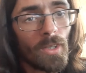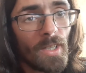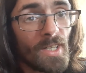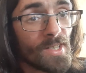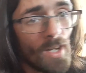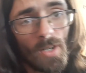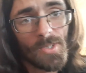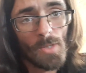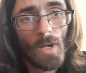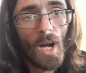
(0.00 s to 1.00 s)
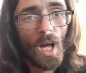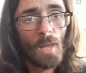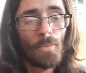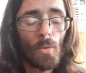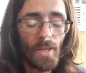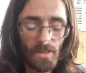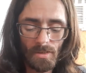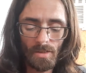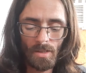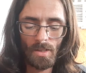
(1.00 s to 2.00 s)
it is also a hollow point,
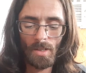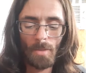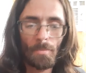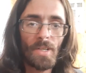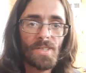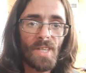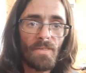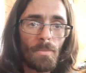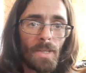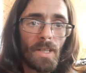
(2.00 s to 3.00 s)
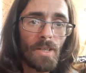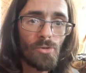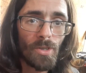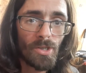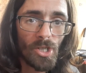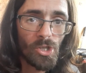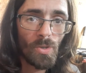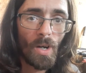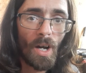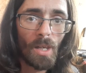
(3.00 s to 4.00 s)
but instead of it being a
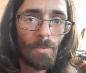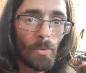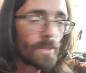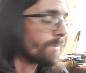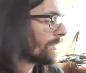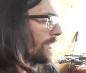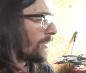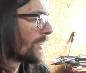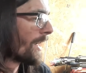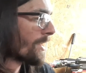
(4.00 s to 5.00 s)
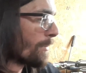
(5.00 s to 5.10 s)
traditional hollow point, you guys can